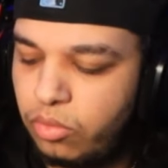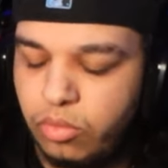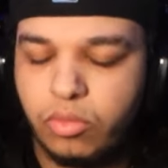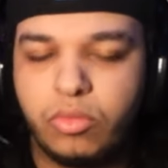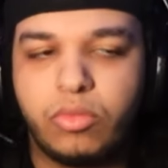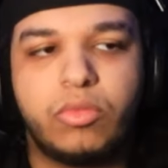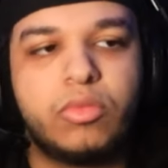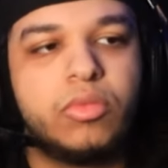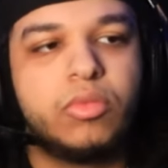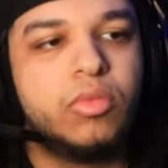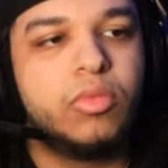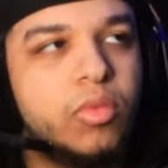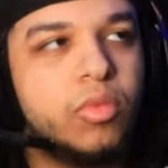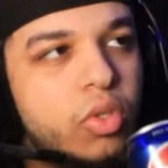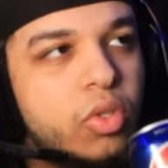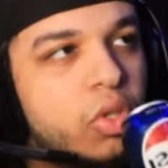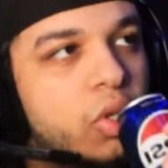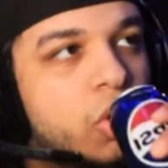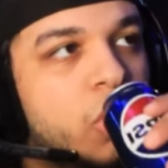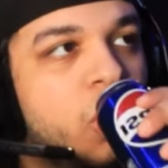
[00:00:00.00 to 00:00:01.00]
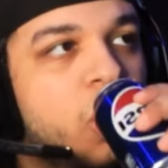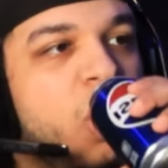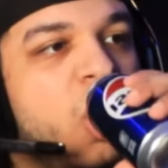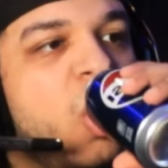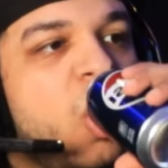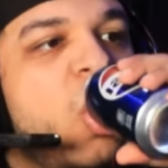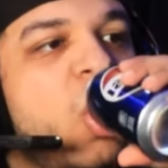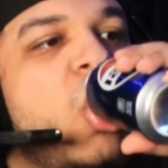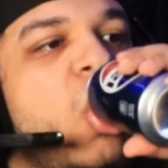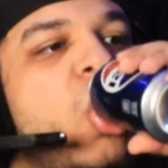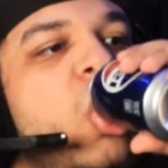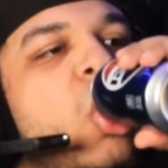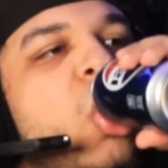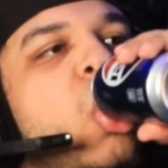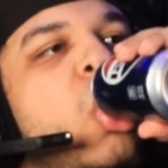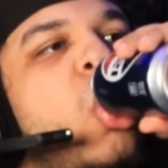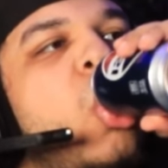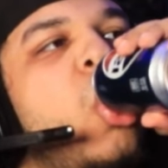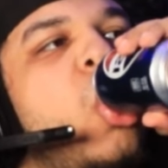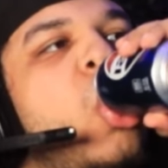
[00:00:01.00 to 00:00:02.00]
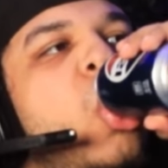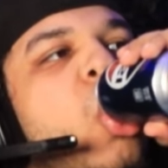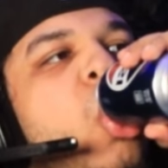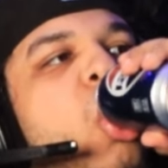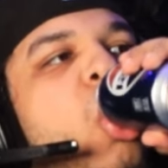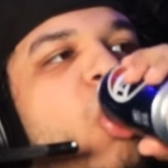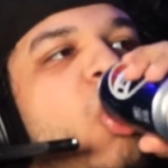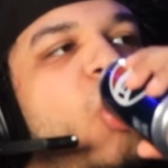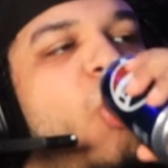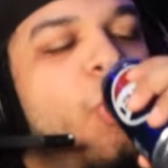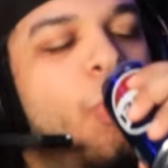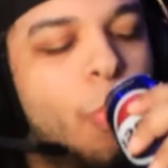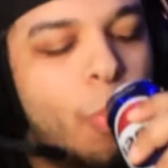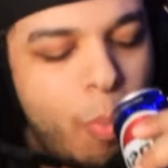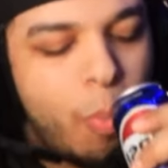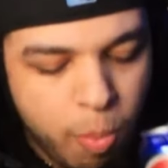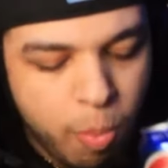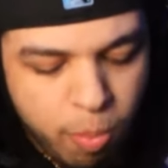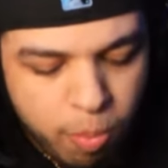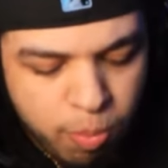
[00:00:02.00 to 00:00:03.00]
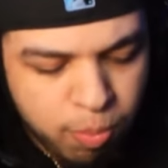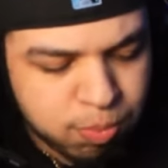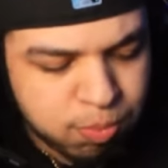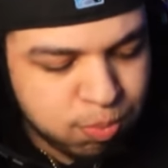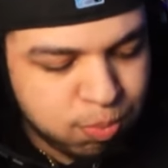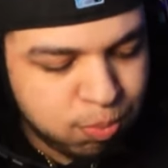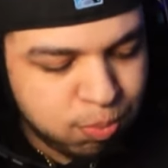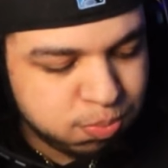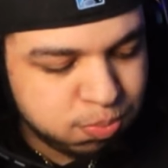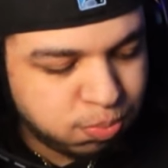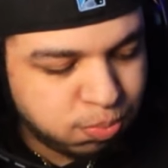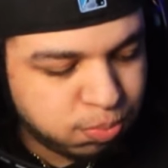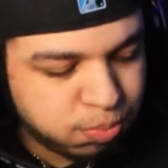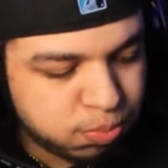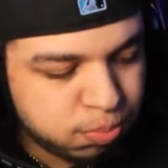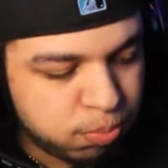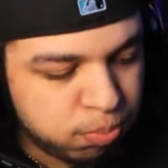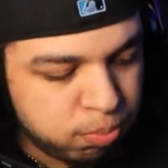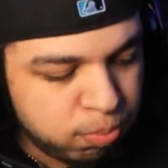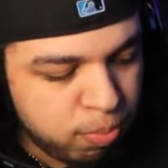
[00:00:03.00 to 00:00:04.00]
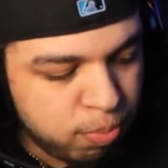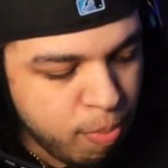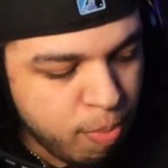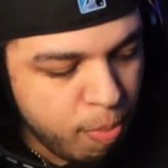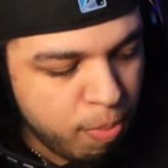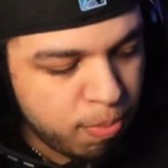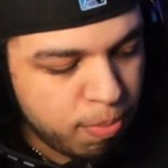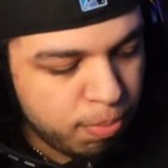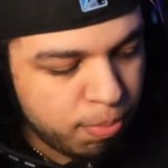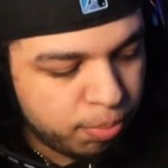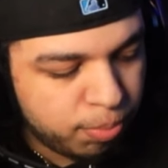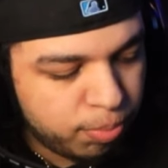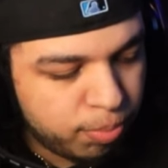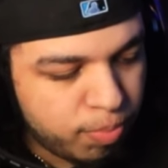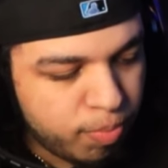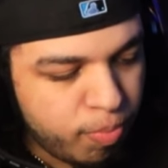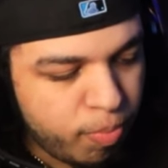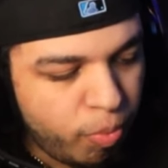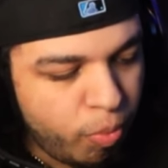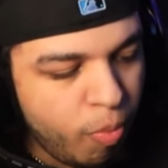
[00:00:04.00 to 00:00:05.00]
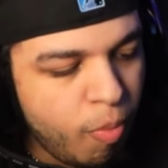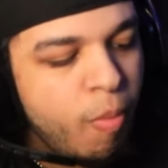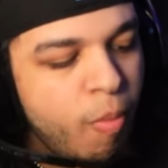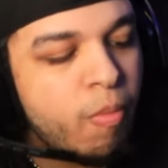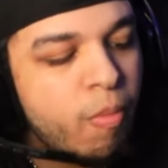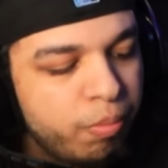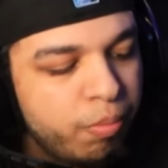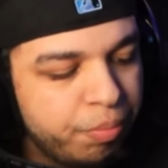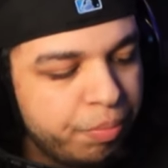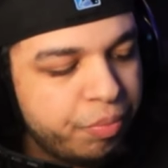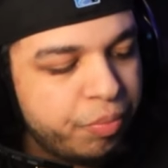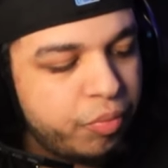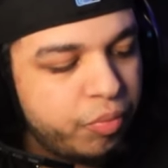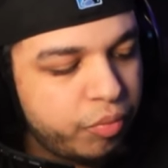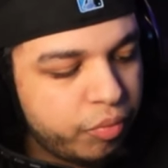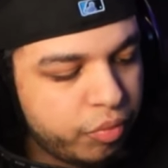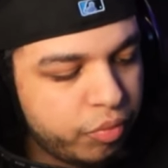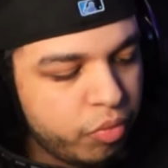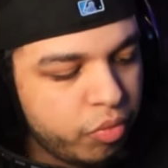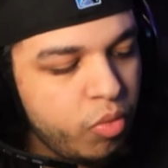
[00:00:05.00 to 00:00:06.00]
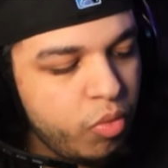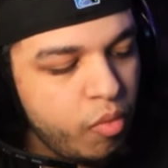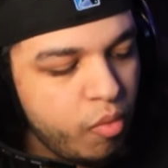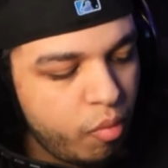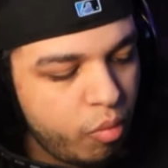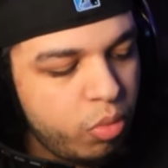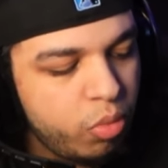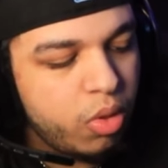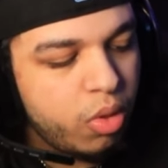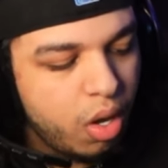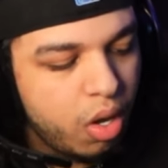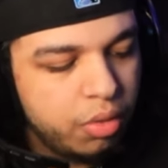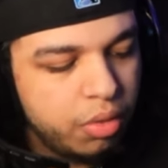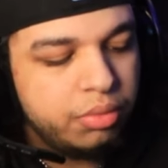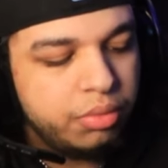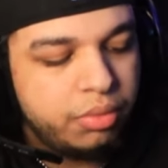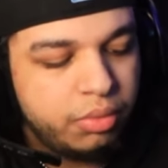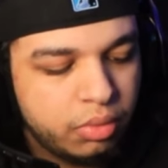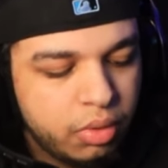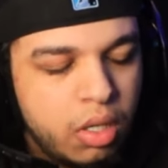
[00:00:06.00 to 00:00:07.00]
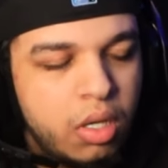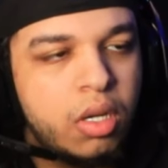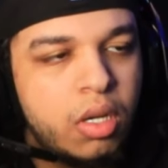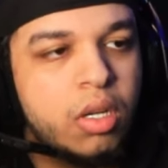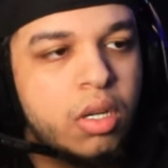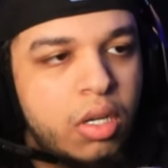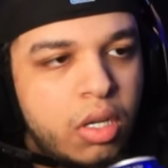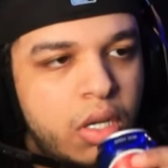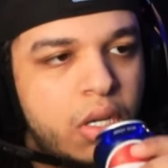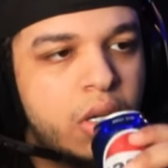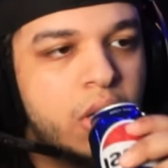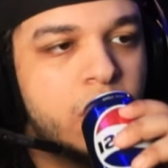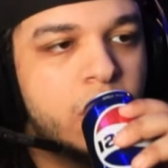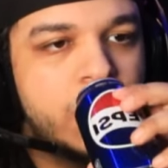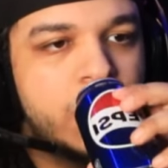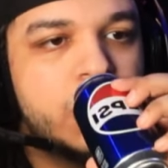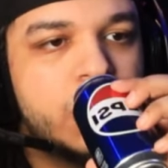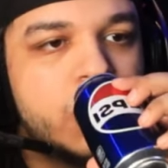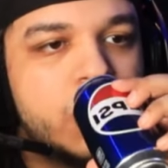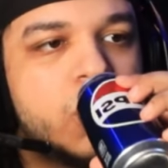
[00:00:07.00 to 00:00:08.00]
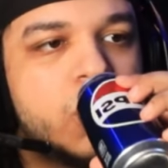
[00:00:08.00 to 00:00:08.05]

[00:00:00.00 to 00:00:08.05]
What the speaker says: So one night I went on at the shit because they was like, oh, we saw a baddie, right? So I was like, hey, let me go try to like sauce her up and shit.